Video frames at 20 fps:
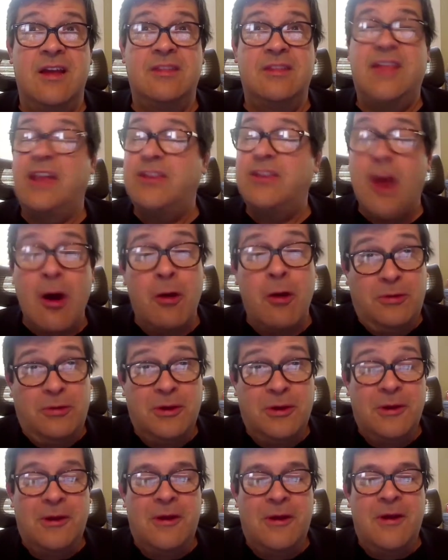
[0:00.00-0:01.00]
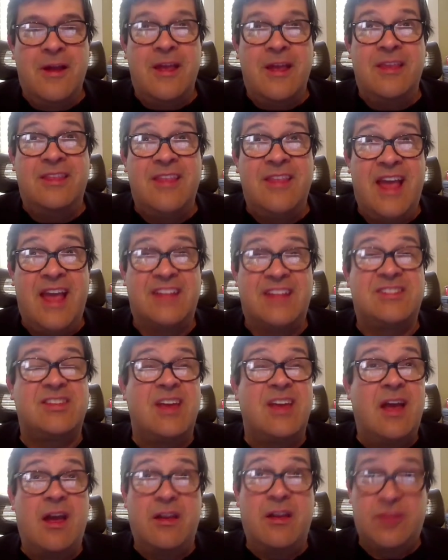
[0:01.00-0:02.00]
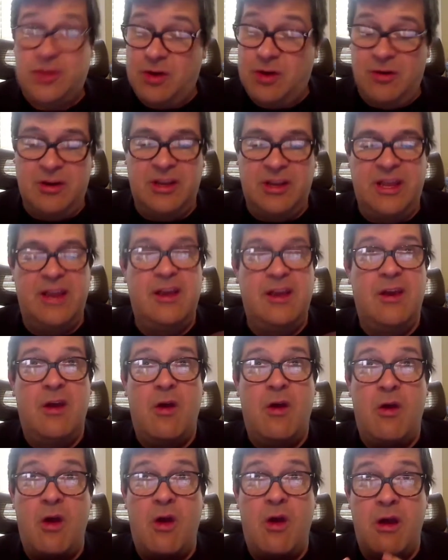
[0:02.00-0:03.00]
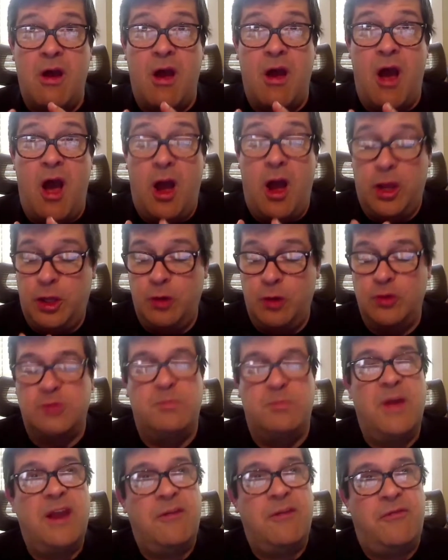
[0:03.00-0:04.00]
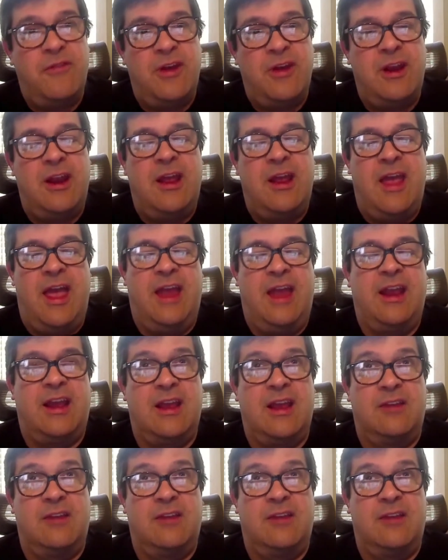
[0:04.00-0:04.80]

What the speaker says: They don't. It's certainly a huge benefit, and it can